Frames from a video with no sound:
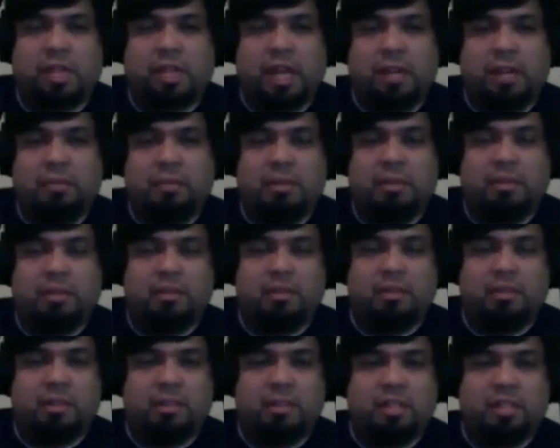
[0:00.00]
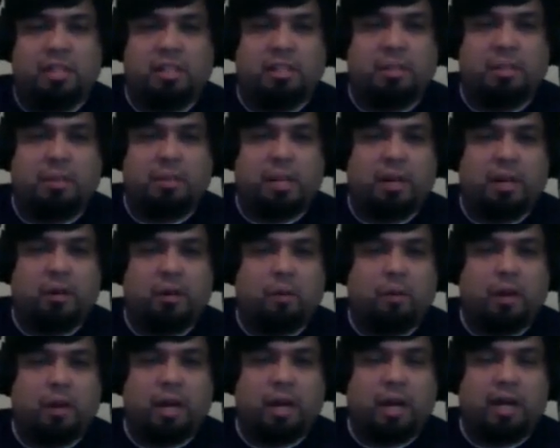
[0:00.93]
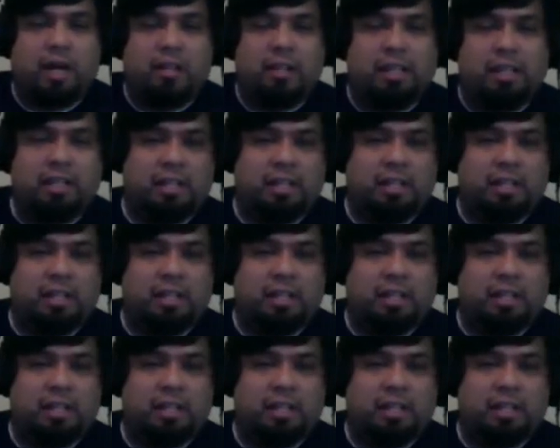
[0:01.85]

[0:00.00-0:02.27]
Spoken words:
and they're discussing about how to get